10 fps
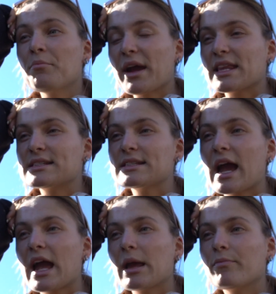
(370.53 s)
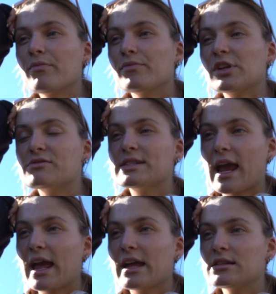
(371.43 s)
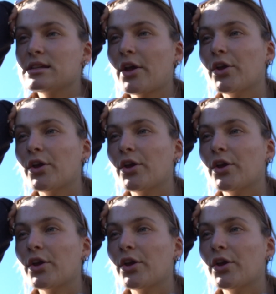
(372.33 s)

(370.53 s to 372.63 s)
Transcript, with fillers: by this time you sand,